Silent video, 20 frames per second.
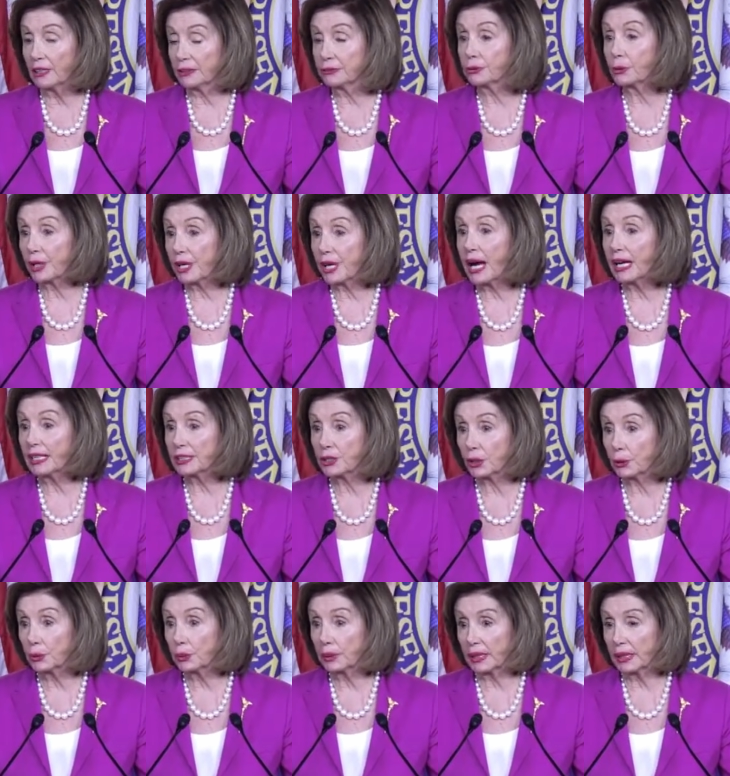uh, for
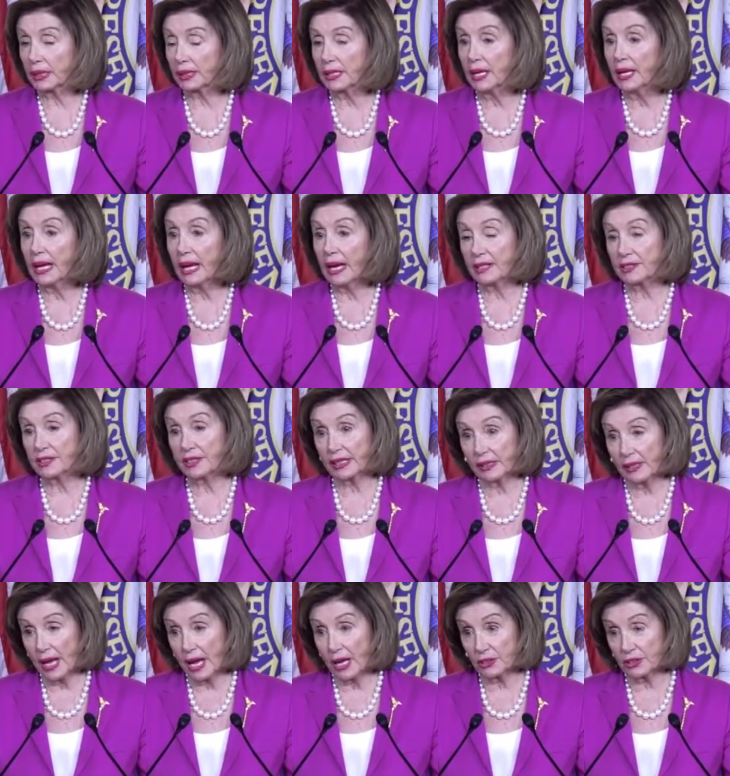not doing it, as
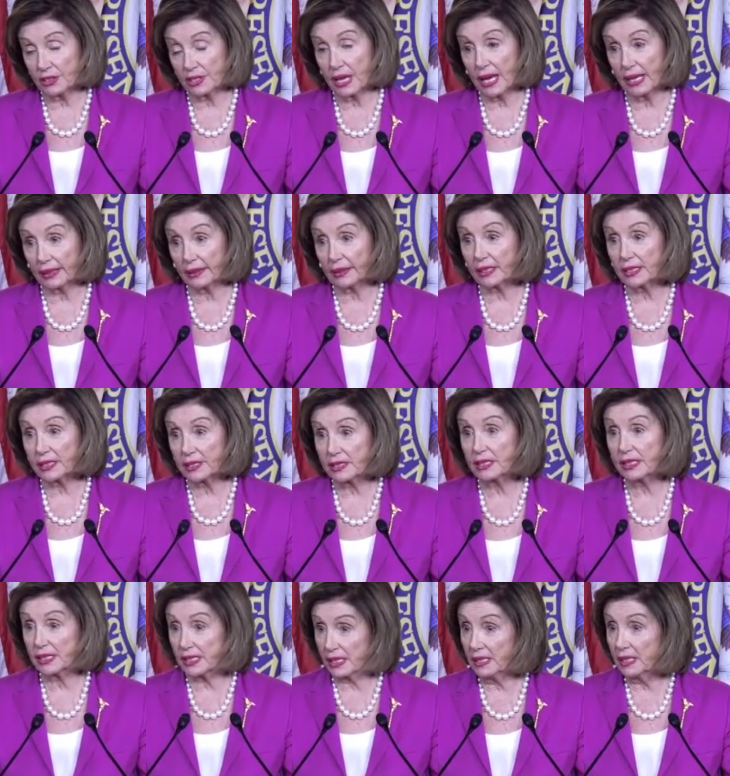they now sadly
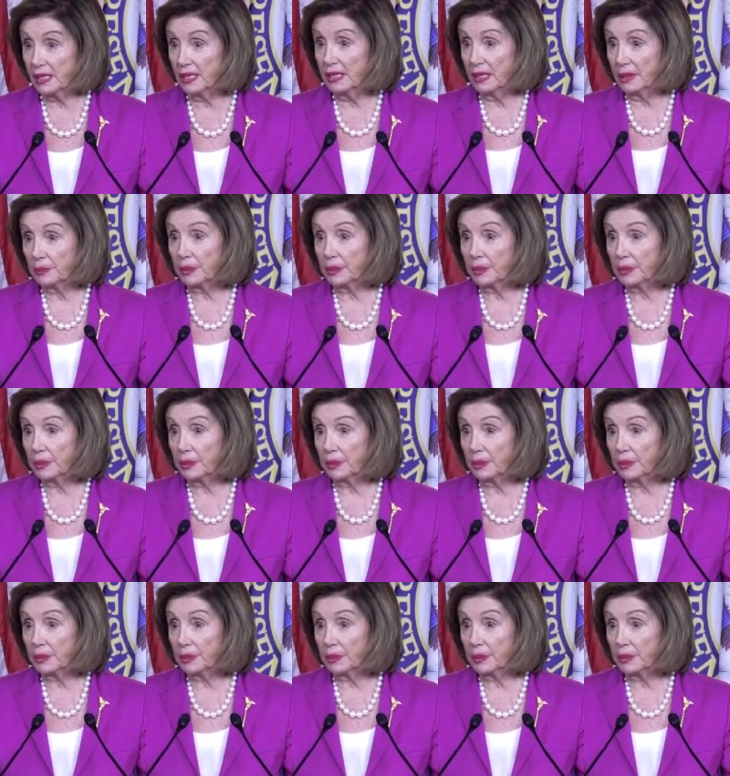see